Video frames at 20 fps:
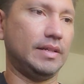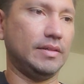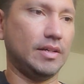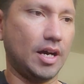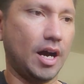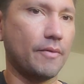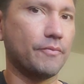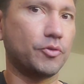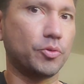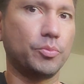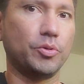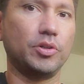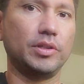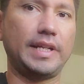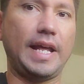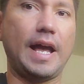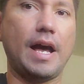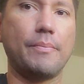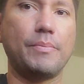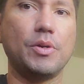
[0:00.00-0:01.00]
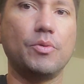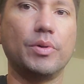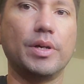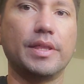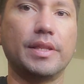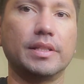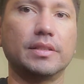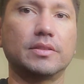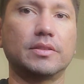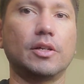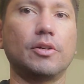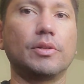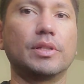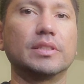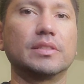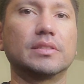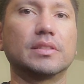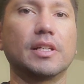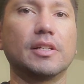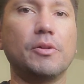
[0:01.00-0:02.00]
comfortable and happy with it. So
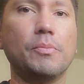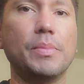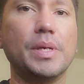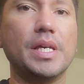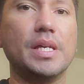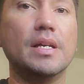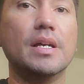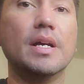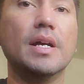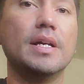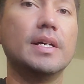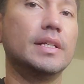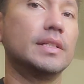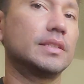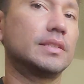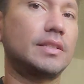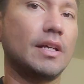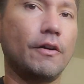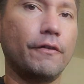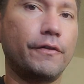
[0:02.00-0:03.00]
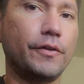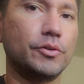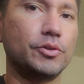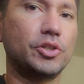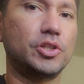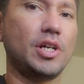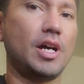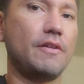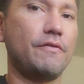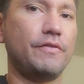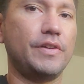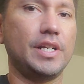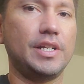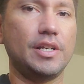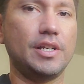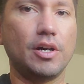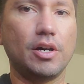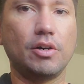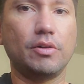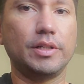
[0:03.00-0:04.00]
this is going to be cell phone shot
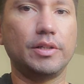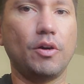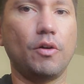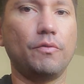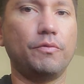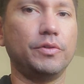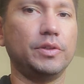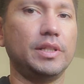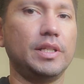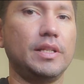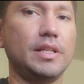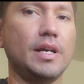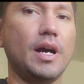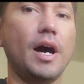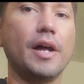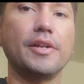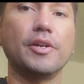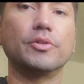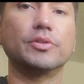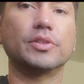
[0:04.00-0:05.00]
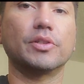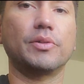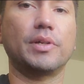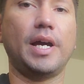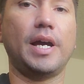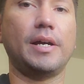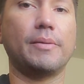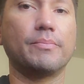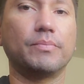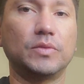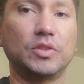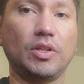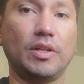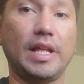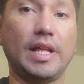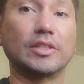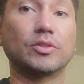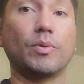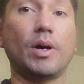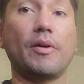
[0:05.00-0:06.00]
video, and hopefully the audio is okay. So
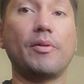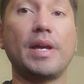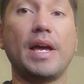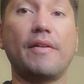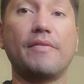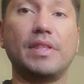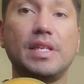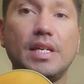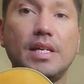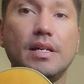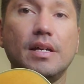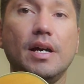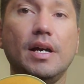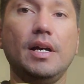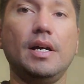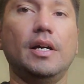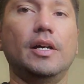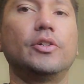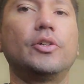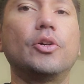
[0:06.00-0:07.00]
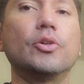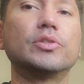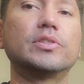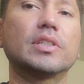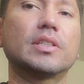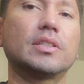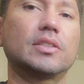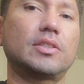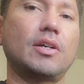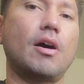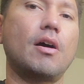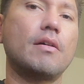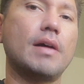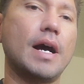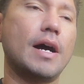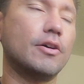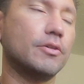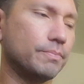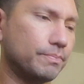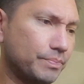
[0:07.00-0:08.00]
that's why we have the acoustic guitar
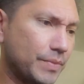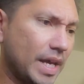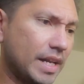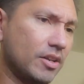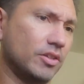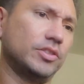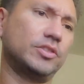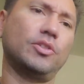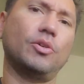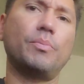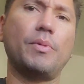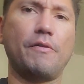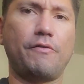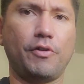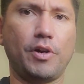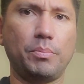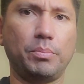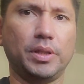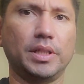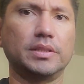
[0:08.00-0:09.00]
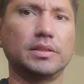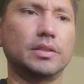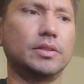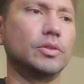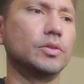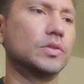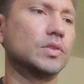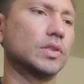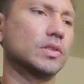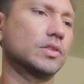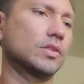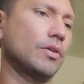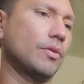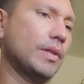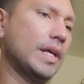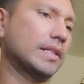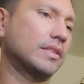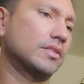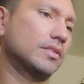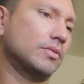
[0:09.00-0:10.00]
out, and also my friend plays acoustic, so
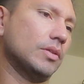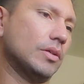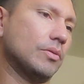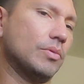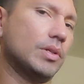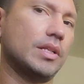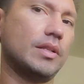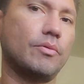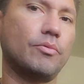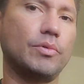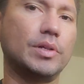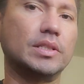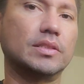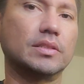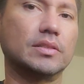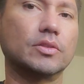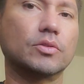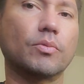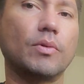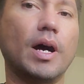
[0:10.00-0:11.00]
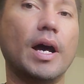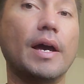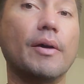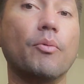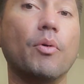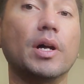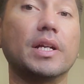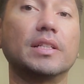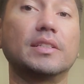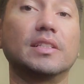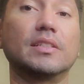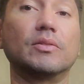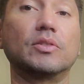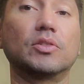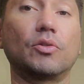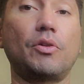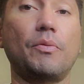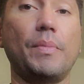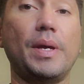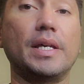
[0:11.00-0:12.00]
that's one of the reasons why I wanted to
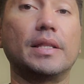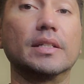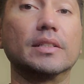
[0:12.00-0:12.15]
sort of make